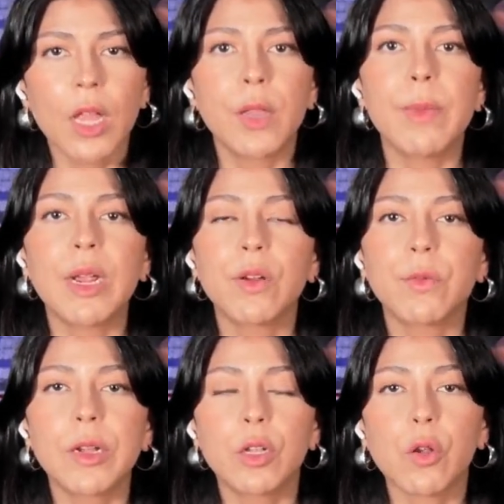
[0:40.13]
The mayor
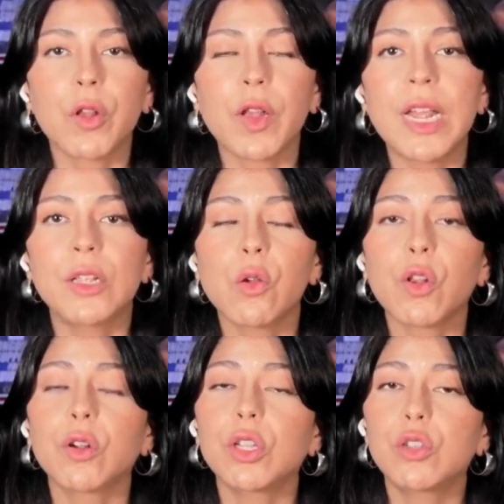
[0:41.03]
of Rio Ruidoso saying
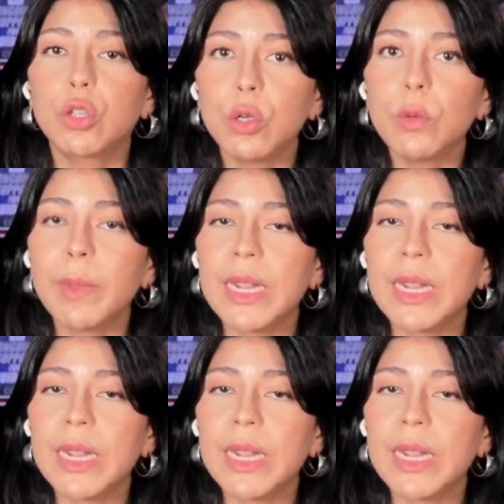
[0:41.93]
those are the two